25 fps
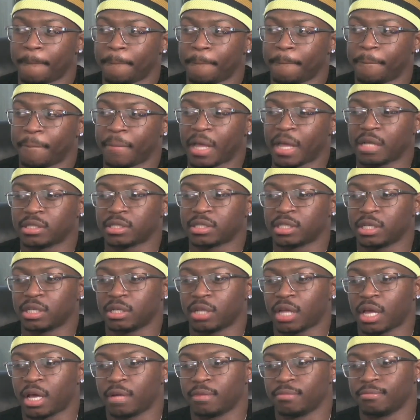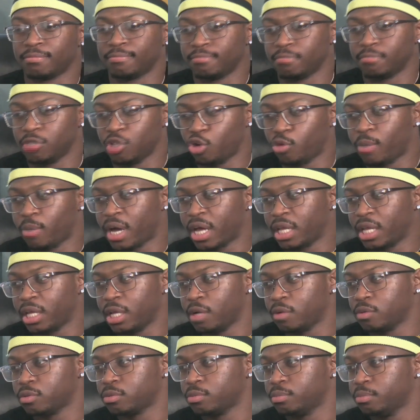Not saying like nobody
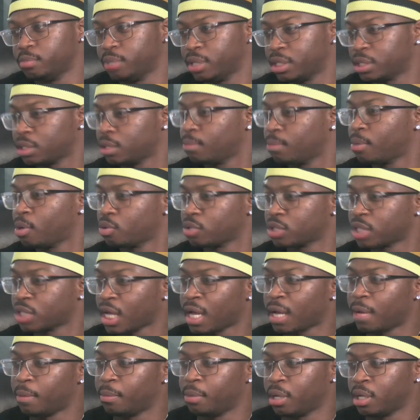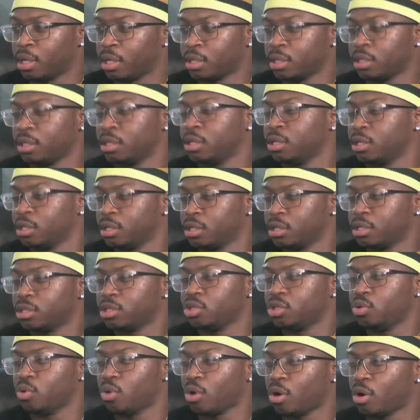else but the Most High, but
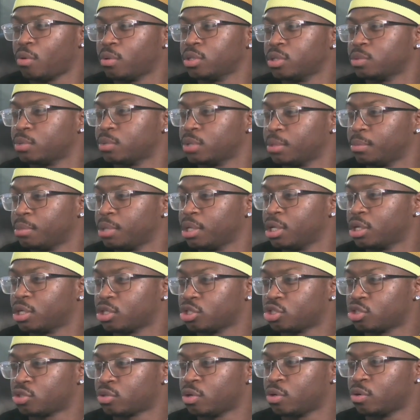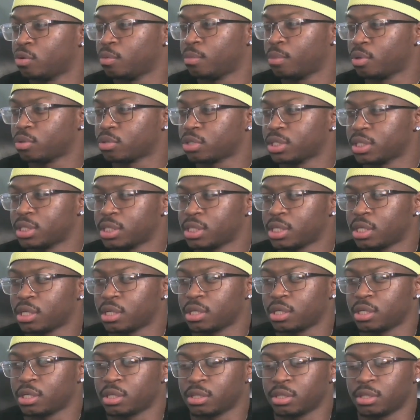you always want to be in control most of the time.
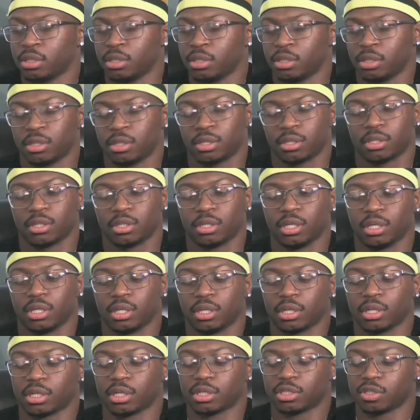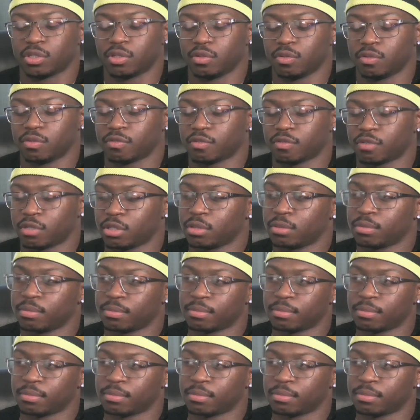Right. Yeah, I chose freedom.